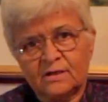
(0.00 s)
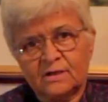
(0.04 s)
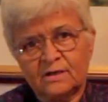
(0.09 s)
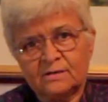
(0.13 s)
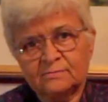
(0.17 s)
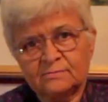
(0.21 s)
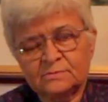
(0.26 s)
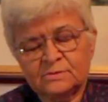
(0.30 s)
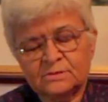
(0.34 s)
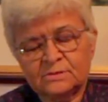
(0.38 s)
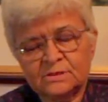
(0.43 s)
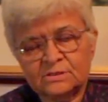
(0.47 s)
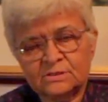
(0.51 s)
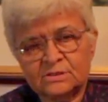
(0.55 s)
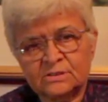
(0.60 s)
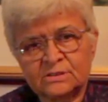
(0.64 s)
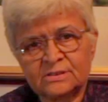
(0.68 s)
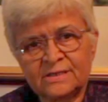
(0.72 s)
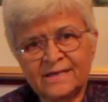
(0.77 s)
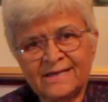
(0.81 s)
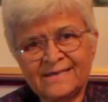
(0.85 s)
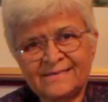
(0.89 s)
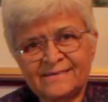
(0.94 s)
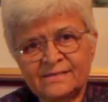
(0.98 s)
I'm
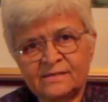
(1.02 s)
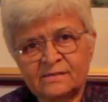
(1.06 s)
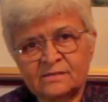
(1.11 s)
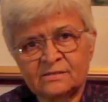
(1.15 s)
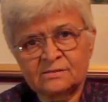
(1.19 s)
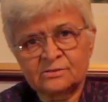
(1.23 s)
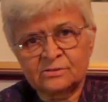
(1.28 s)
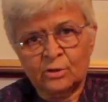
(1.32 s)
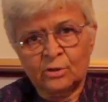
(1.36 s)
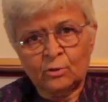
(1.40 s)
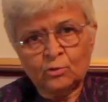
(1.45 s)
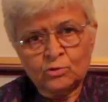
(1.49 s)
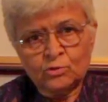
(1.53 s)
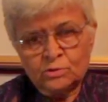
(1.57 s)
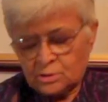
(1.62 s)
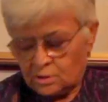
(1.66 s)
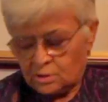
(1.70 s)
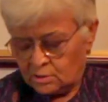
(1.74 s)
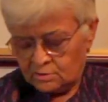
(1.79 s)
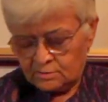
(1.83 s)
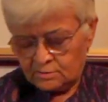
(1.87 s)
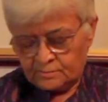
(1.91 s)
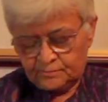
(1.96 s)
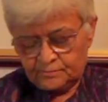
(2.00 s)
68 years old,
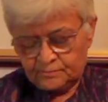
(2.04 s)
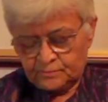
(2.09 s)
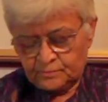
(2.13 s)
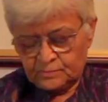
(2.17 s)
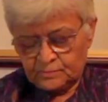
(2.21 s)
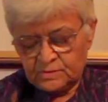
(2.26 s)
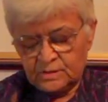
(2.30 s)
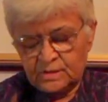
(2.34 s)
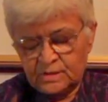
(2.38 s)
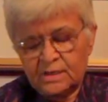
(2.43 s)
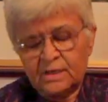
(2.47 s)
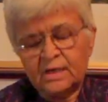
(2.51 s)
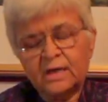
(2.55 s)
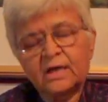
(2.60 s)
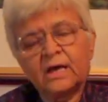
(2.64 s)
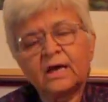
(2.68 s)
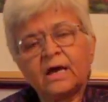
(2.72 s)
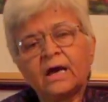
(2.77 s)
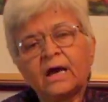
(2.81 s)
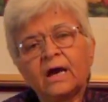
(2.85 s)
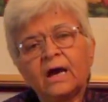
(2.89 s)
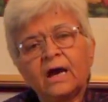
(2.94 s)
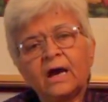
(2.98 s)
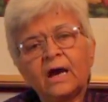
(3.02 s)

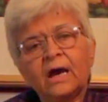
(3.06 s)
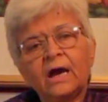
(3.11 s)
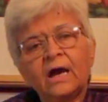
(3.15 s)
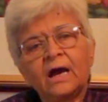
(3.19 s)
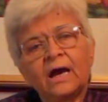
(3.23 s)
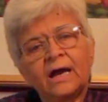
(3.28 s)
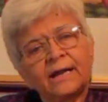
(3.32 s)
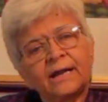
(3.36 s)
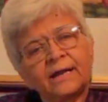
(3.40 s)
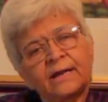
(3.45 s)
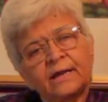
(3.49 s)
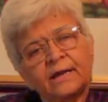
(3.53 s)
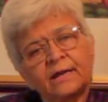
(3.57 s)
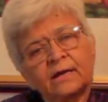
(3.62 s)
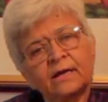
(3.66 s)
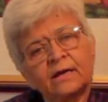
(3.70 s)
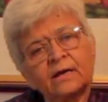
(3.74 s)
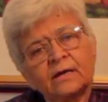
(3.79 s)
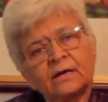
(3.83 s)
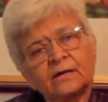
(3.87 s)
and